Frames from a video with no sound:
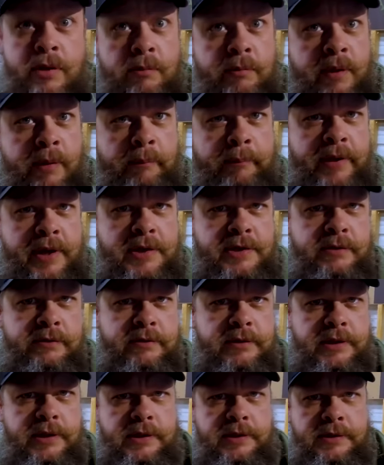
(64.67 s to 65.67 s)
built my bench
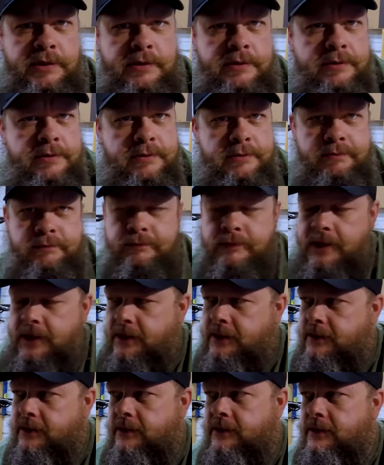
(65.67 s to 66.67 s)
over there, so
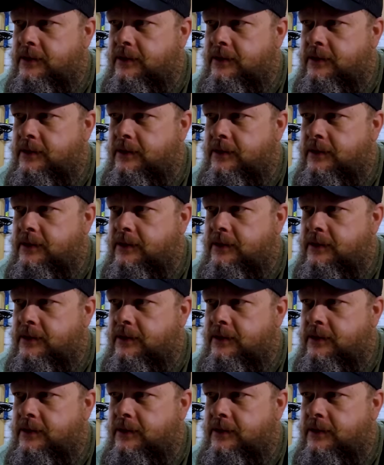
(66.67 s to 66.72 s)
man,